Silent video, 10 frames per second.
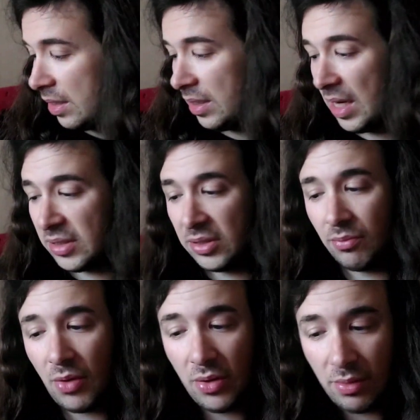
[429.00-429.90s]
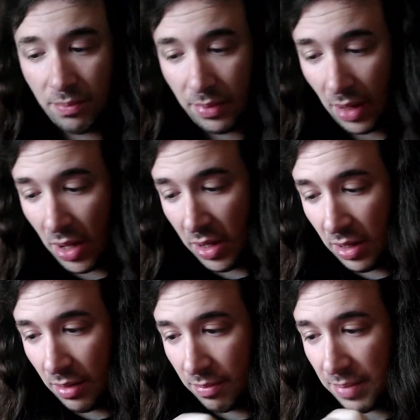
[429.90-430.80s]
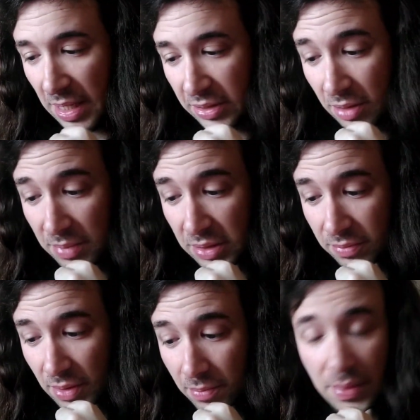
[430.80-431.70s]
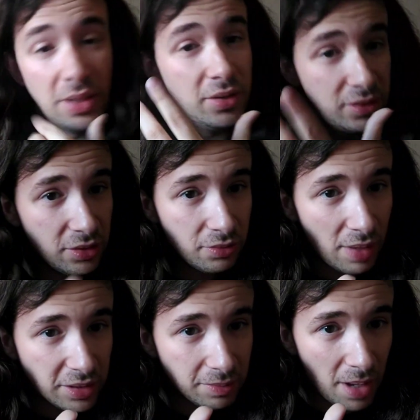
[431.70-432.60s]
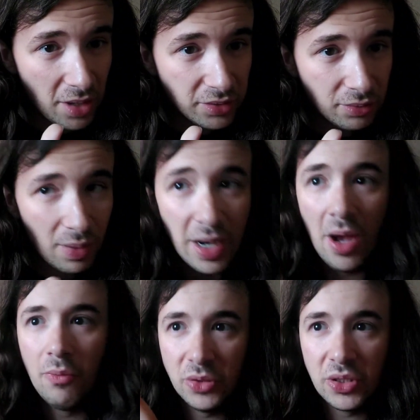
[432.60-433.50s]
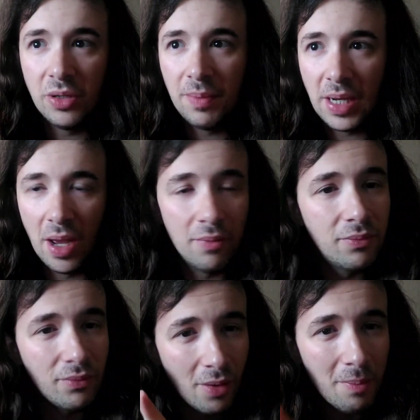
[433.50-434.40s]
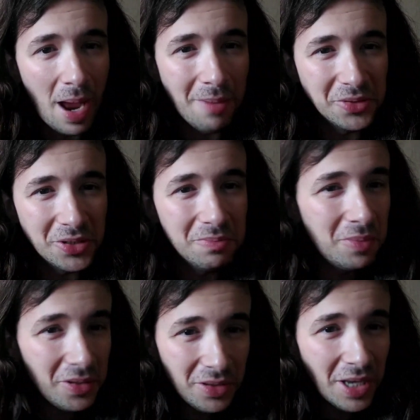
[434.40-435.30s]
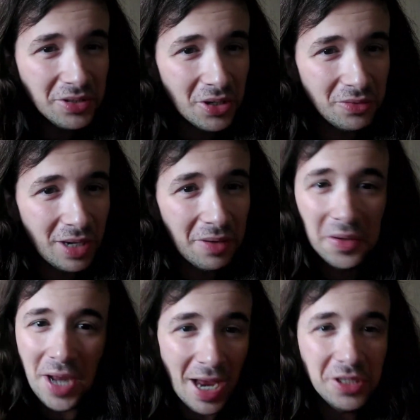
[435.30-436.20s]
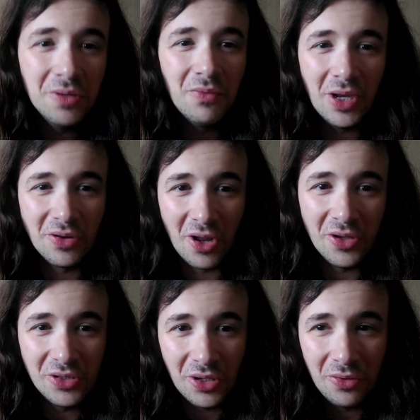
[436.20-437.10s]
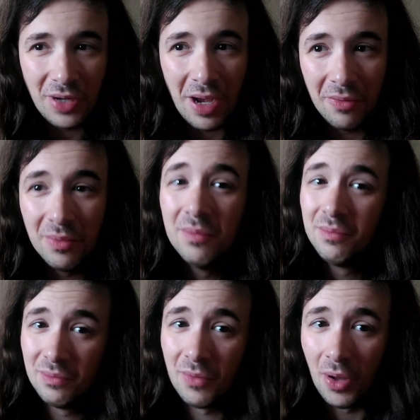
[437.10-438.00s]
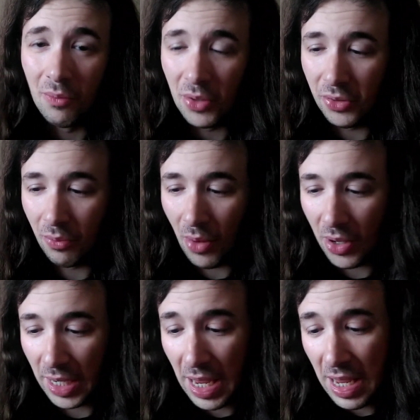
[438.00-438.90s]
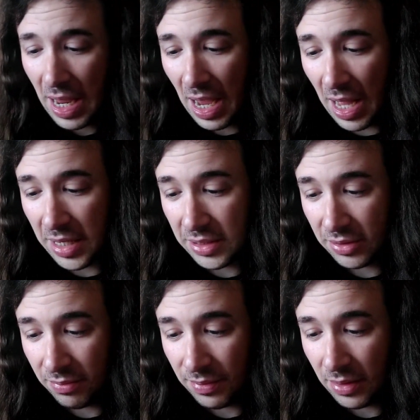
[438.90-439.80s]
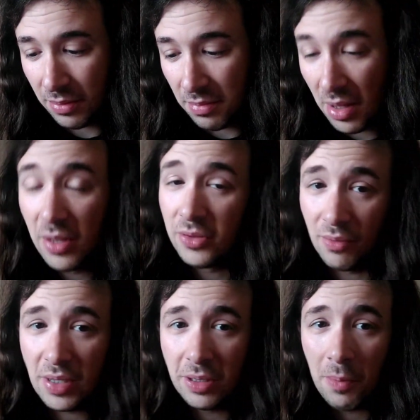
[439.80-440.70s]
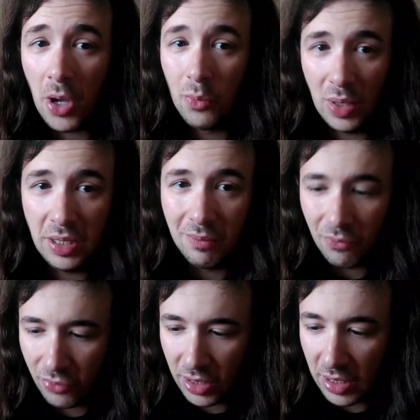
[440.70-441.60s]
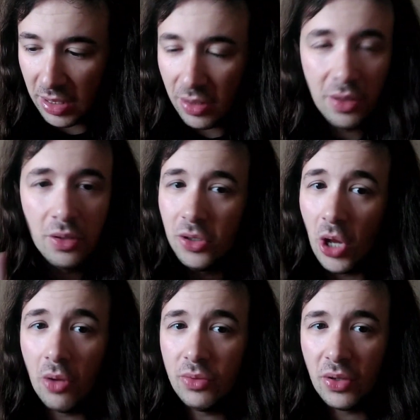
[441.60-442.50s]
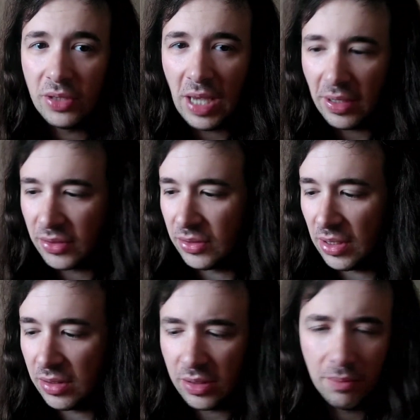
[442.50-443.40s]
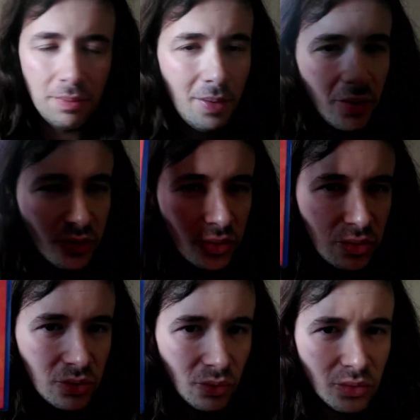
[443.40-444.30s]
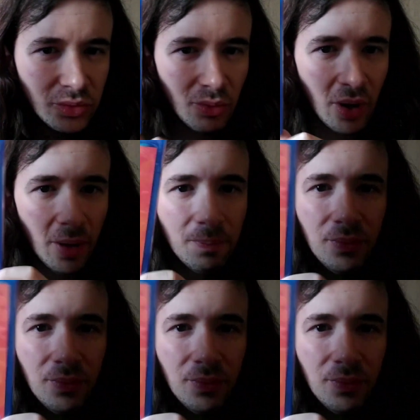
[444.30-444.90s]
Next up, I picked up this film because the director passed away. I was going to pick it up from Amazon, but they sold out, and HMV Online sold out. I wonder why. And it's a film directed by William Friedkin. No, not The Exorcist, but Sorcerer.